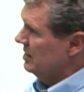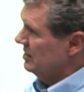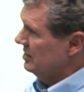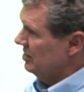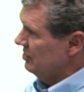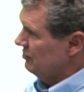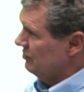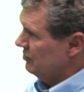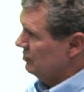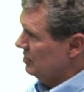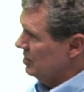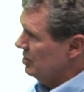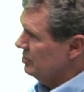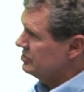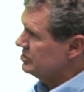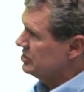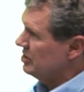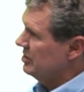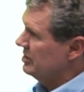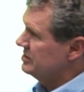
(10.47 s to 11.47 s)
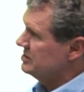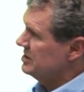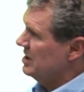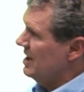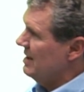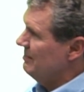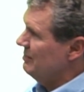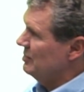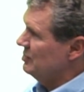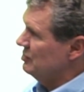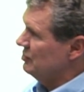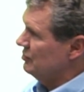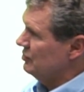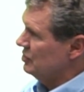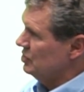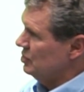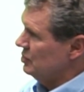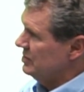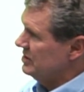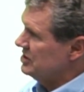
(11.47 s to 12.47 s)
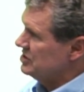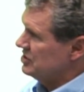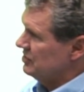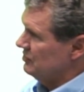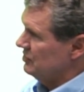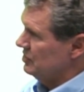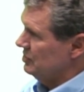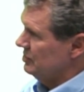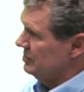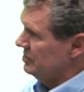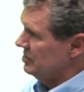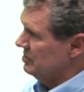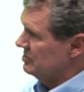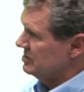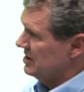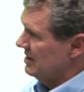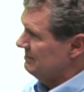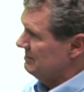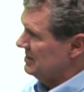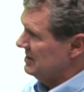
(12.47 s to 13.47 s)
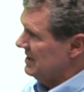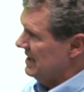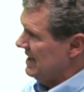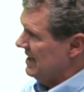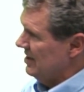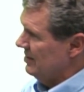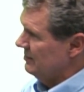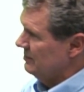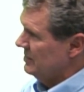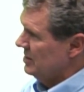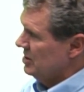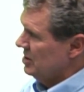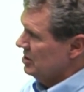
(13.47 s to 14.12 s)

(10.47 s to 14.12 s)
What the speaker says: that floats on top of the fluid as the fluid goes up and down.